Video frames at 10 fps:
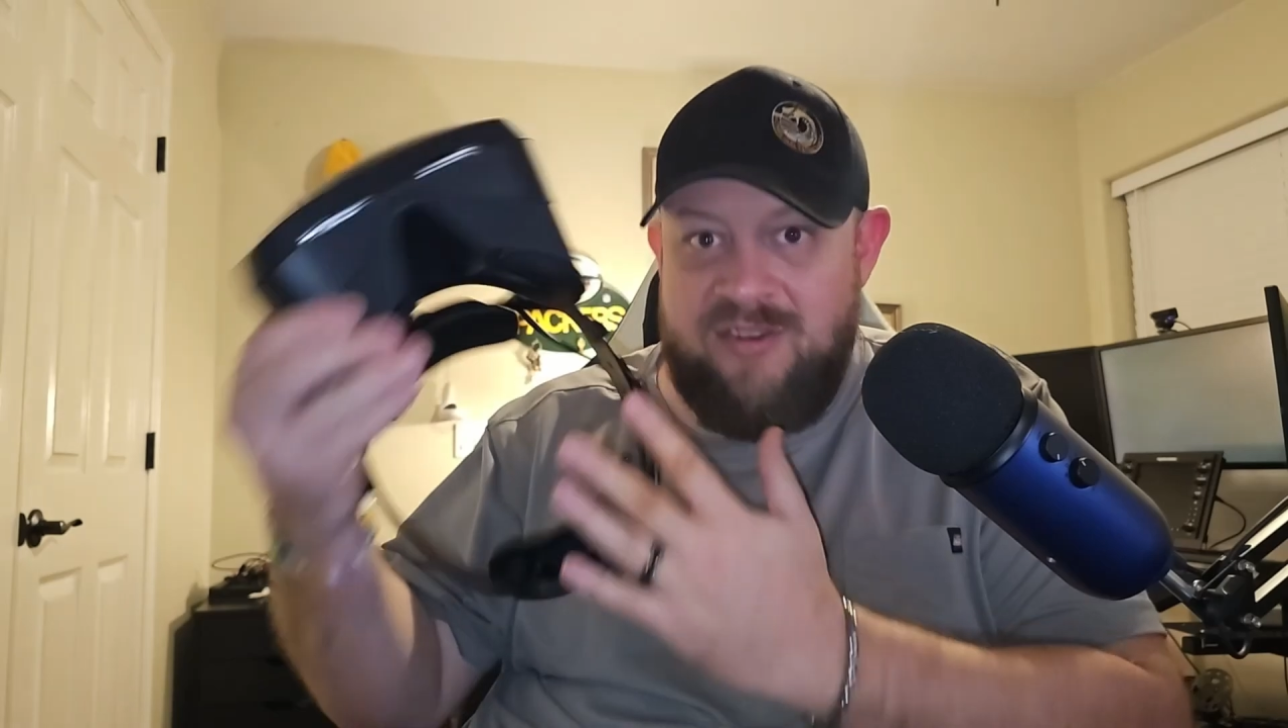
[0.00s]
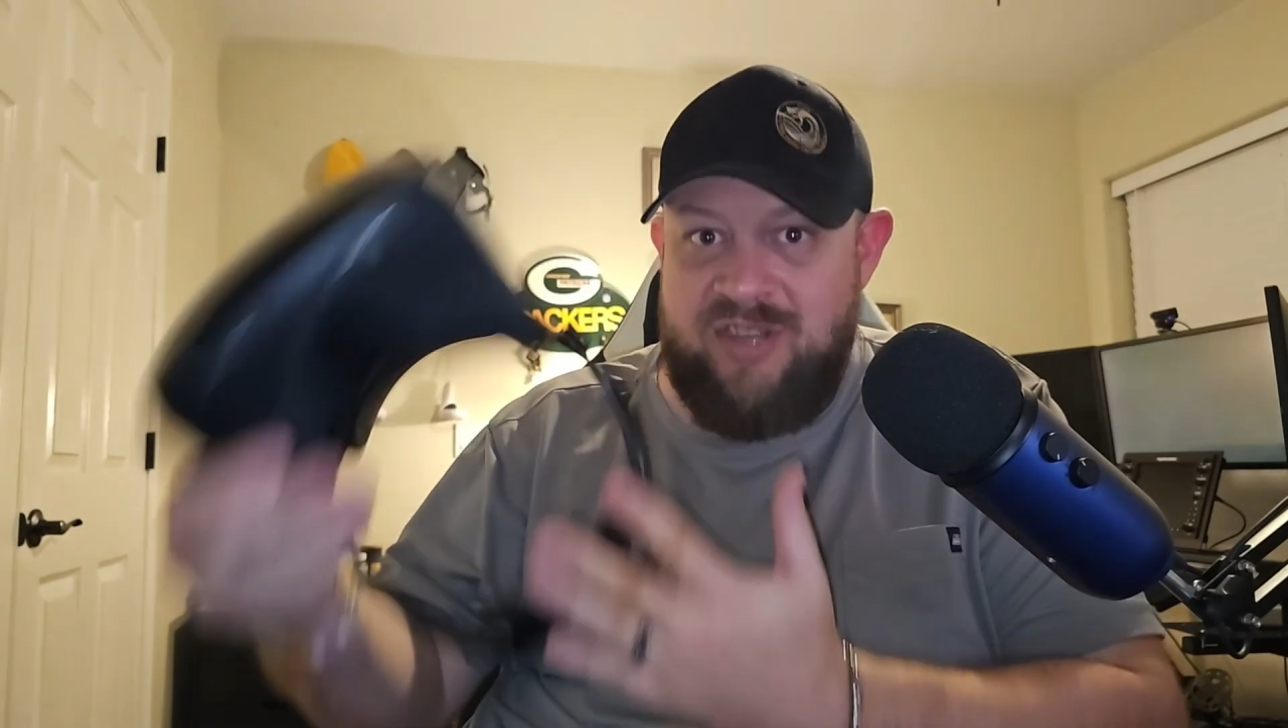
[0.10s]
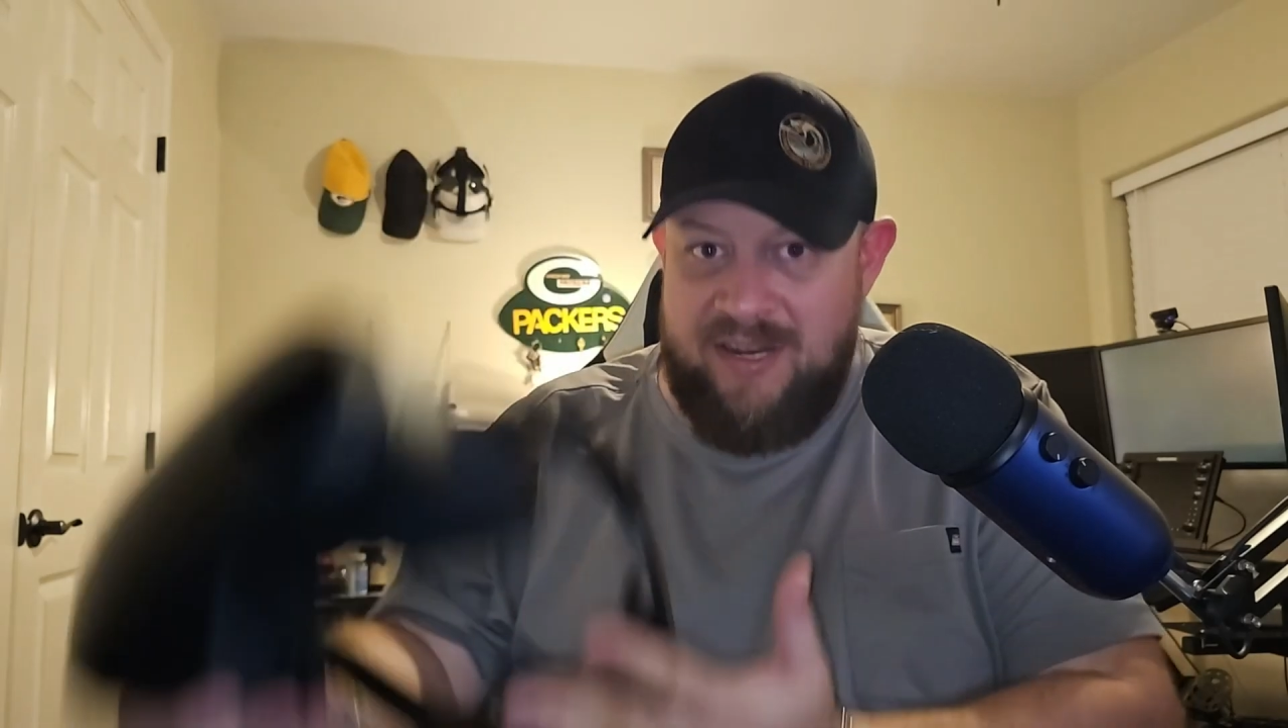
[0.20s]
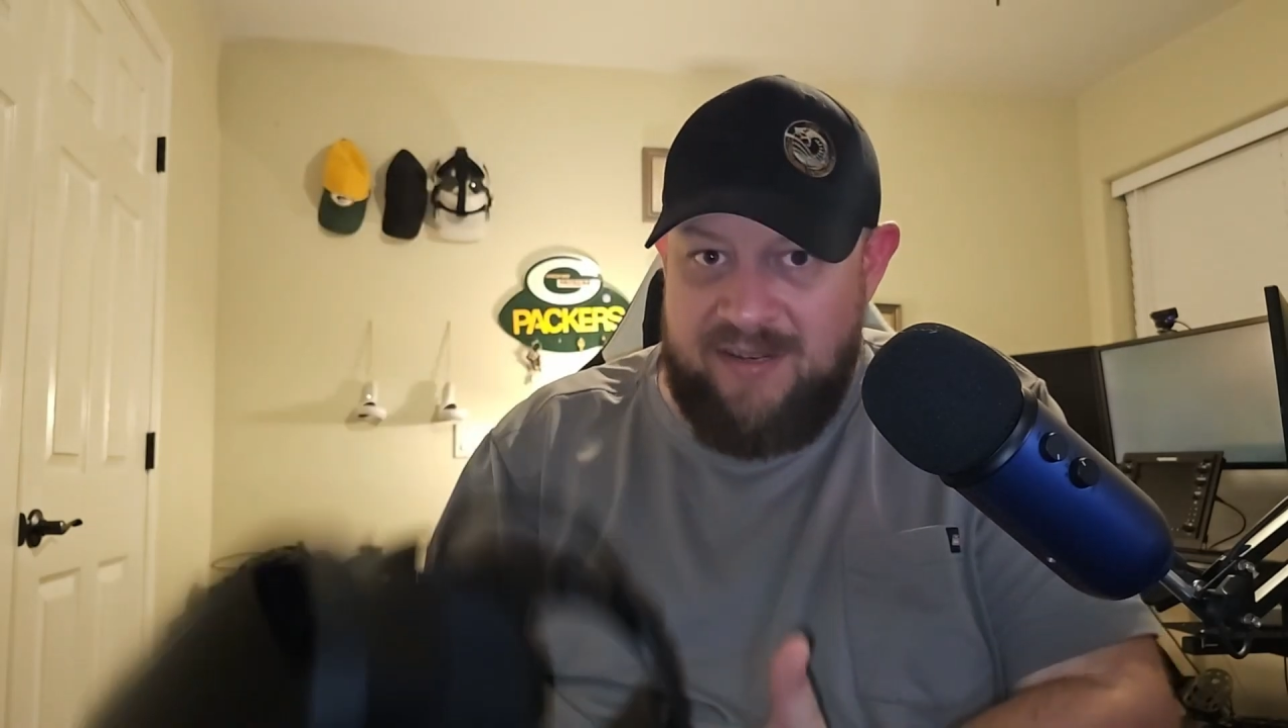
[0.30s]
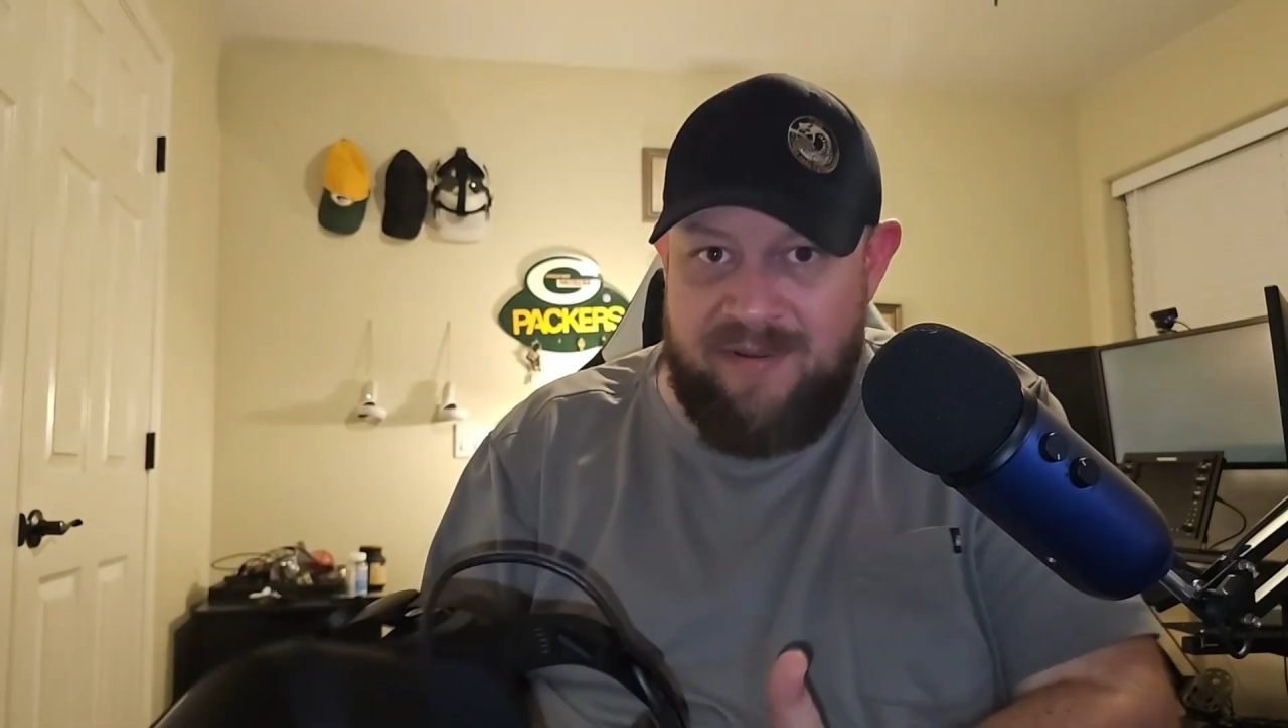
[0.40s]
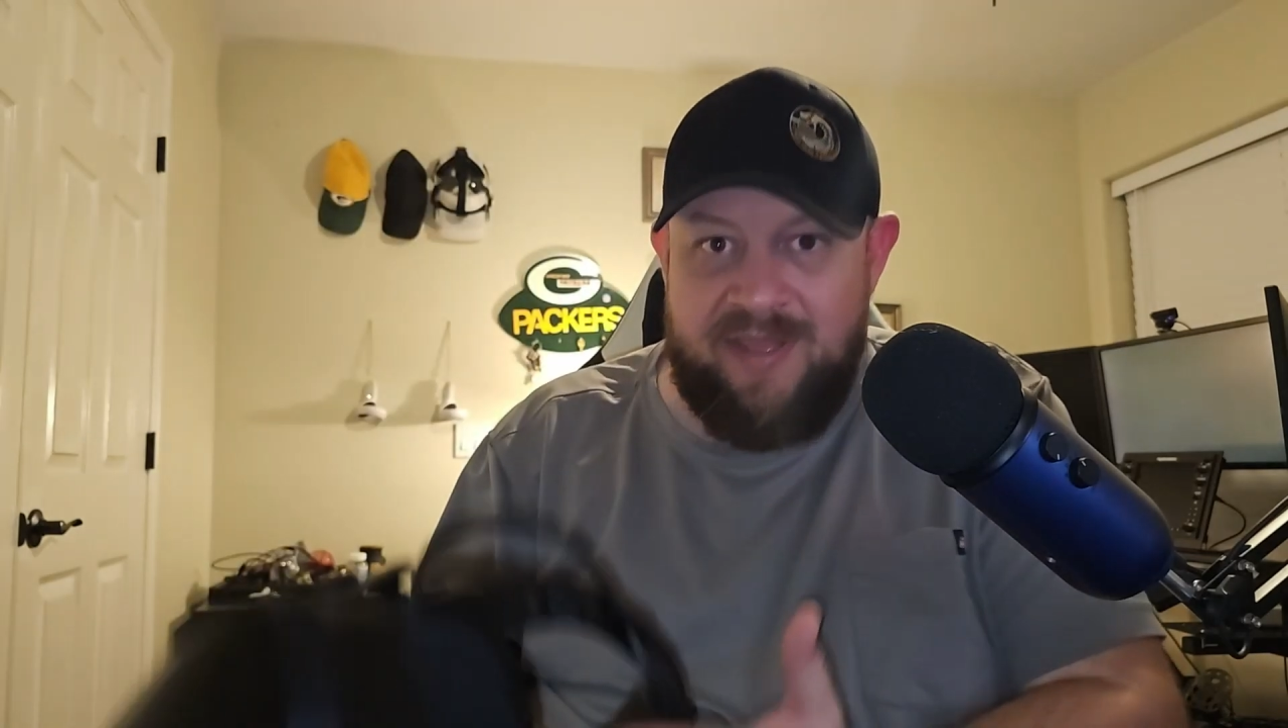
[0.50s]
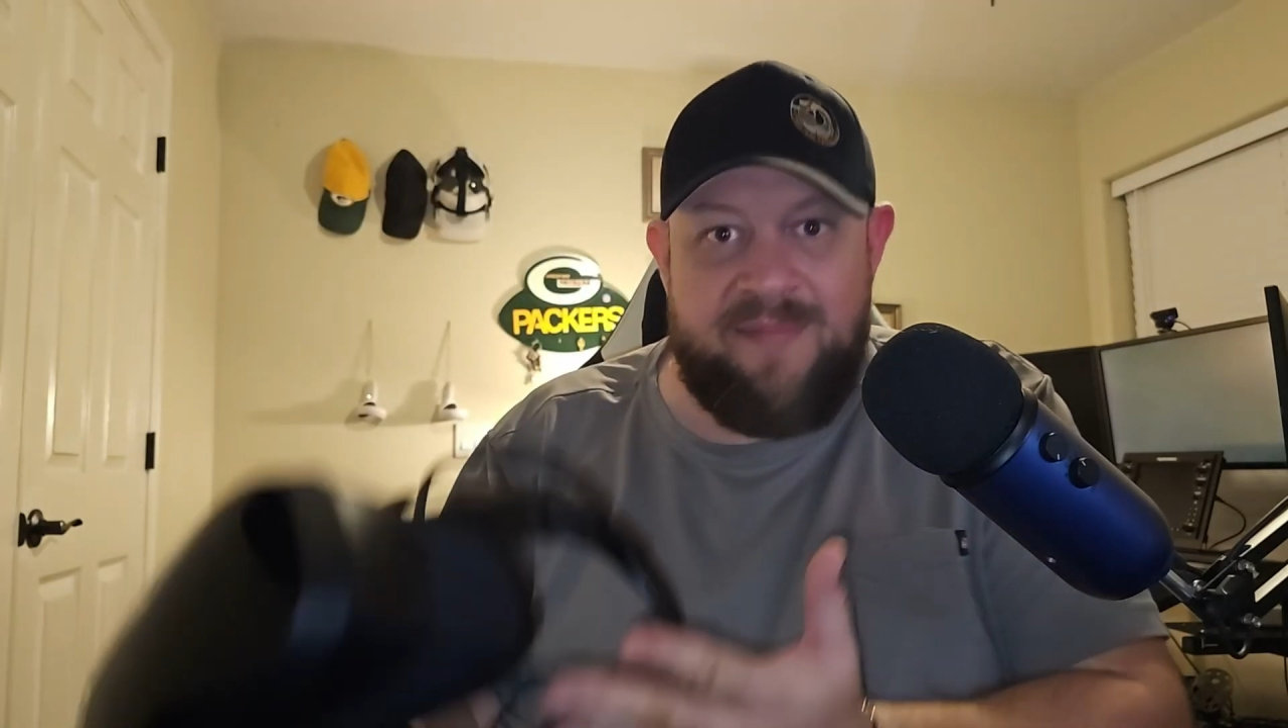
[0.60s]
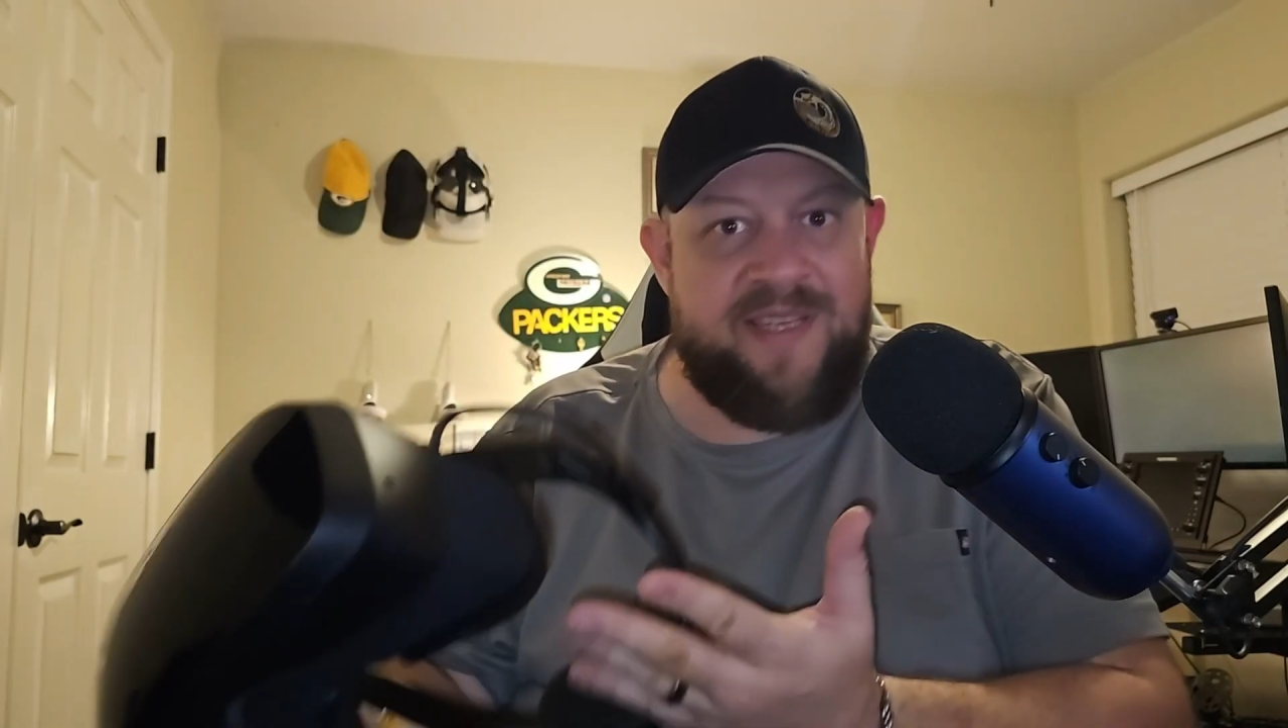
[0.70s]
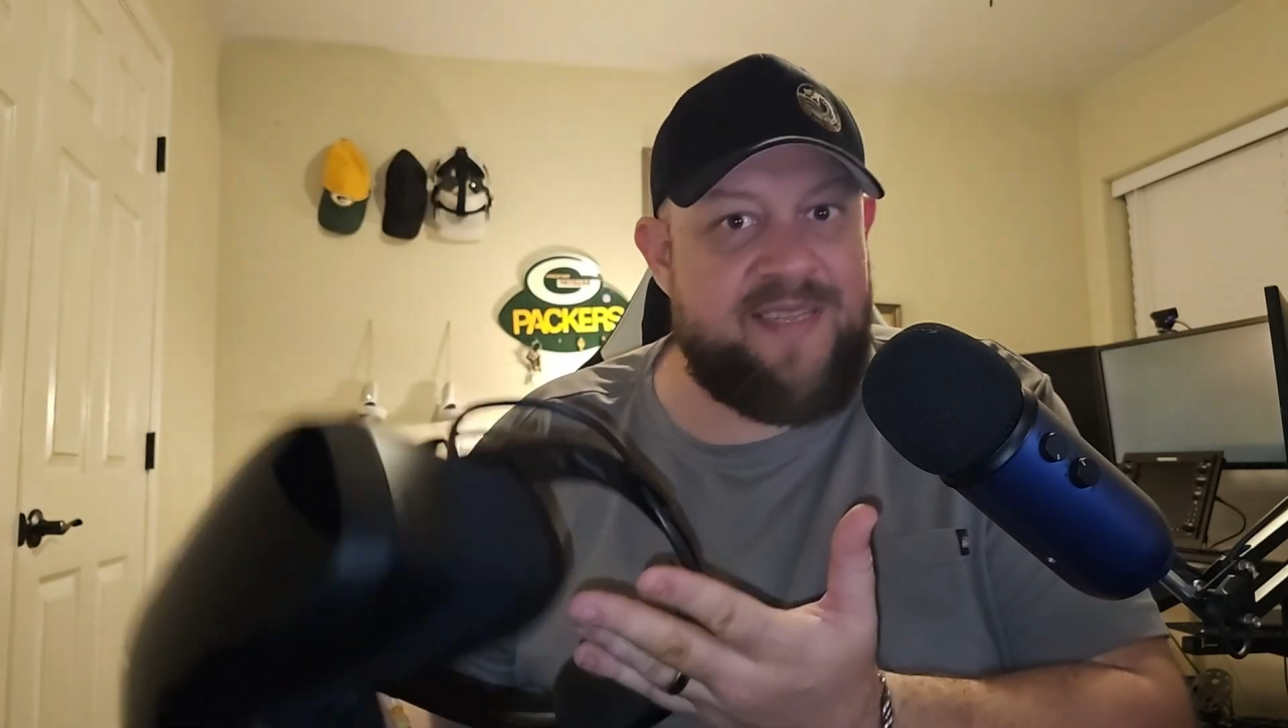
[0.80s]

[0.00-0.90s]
gentle with them and